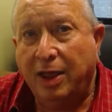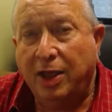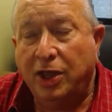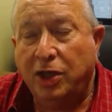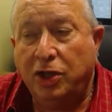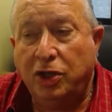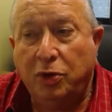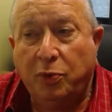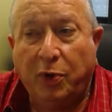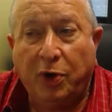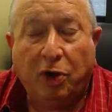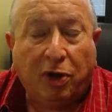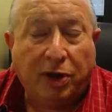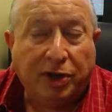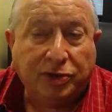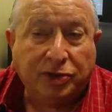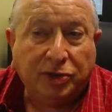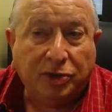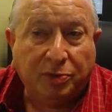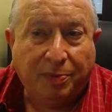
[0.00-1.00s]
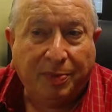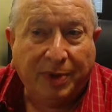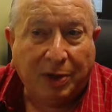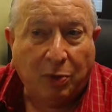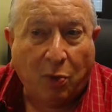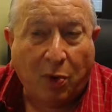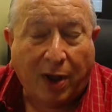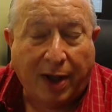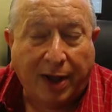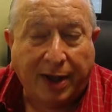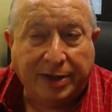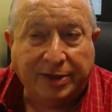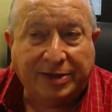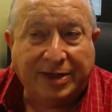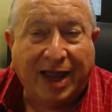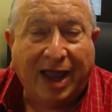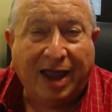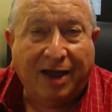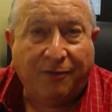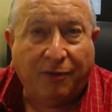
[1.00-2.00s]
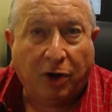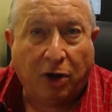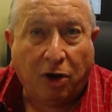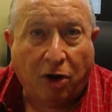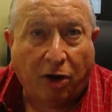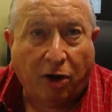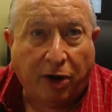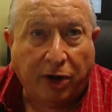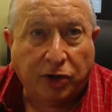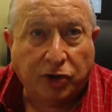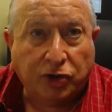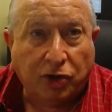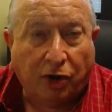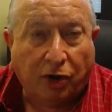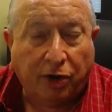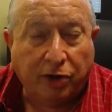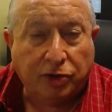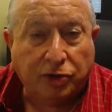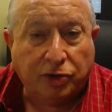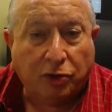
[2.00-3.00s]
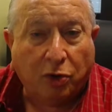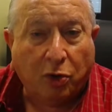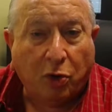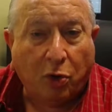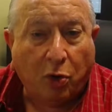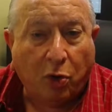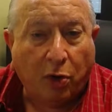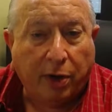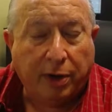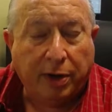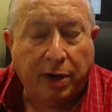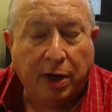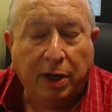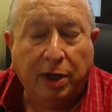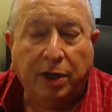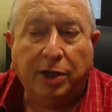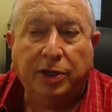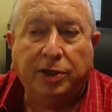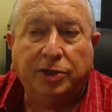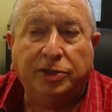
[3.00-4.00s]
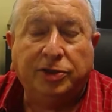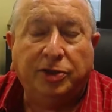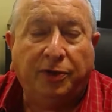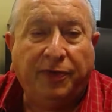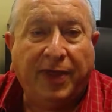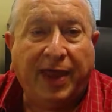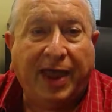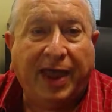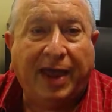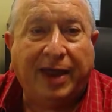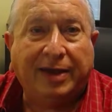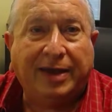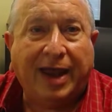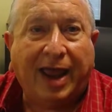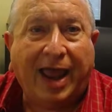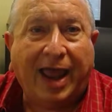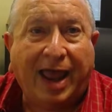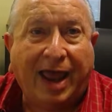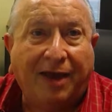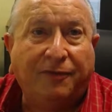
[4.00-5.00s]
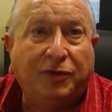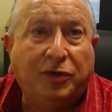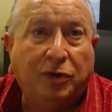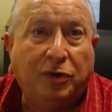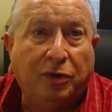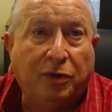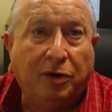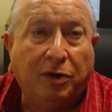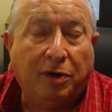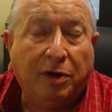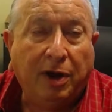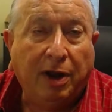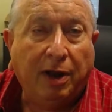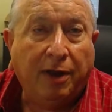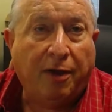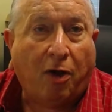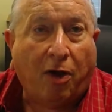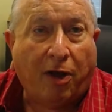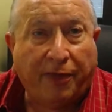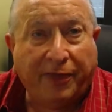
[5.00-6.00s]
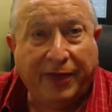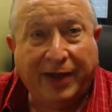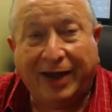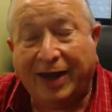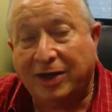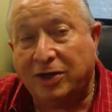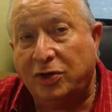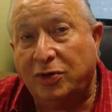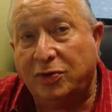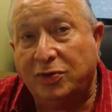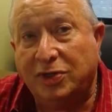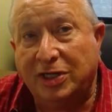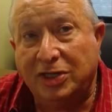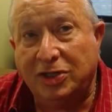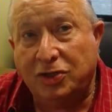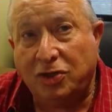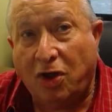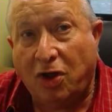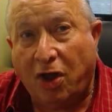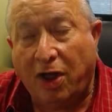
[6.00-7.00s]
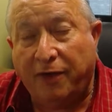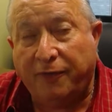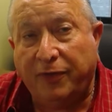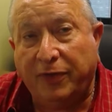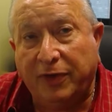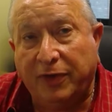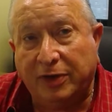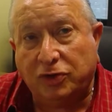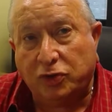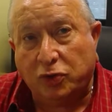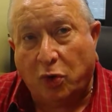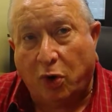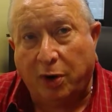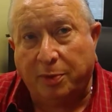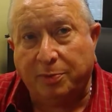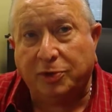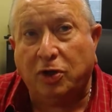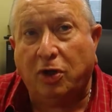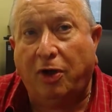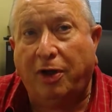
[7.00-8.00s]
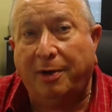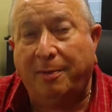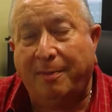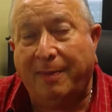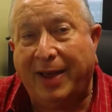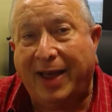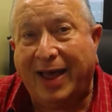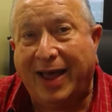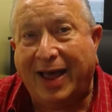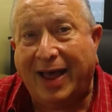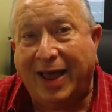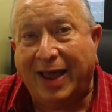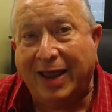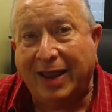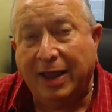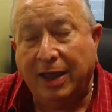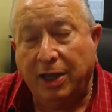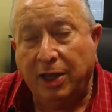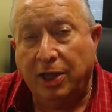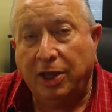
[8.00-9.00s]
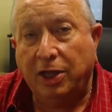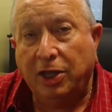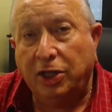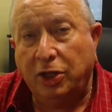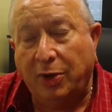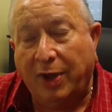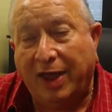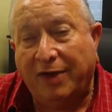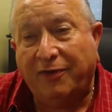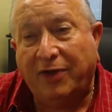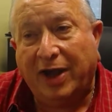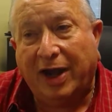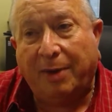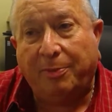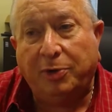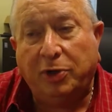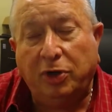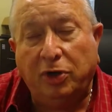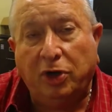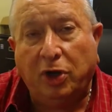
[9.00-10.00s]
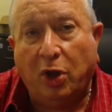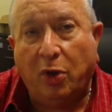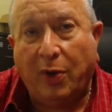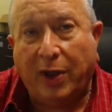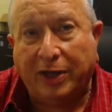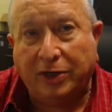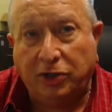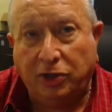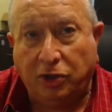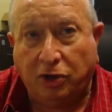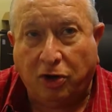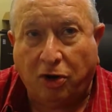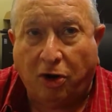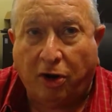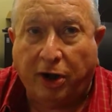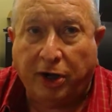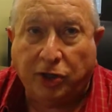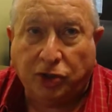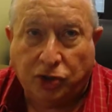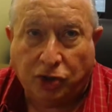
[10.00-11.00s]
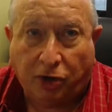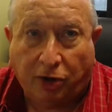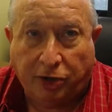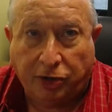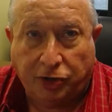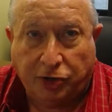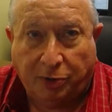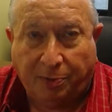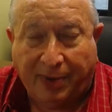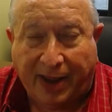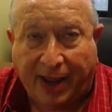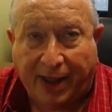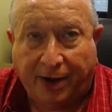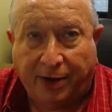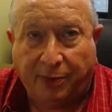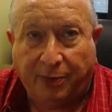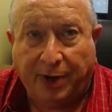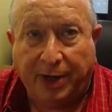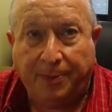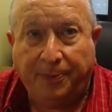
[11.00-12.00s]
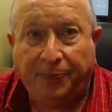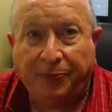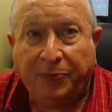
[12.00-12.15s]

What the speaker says: You would also be wise to have a car charger cord so that after all the electricity is off and the storm's gone by, you have an opportunity to go out to your car to charge your battery.